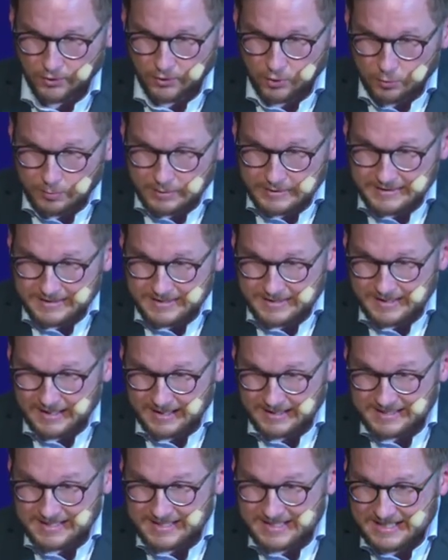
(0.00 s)
Humans
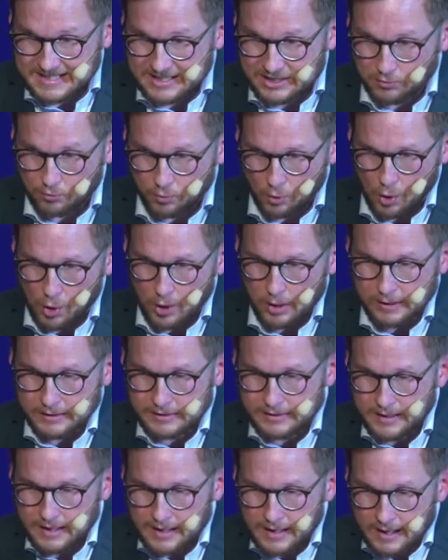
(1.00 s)
can see the
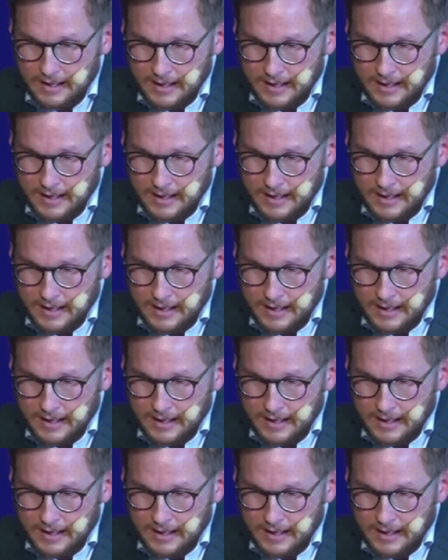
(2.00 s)
world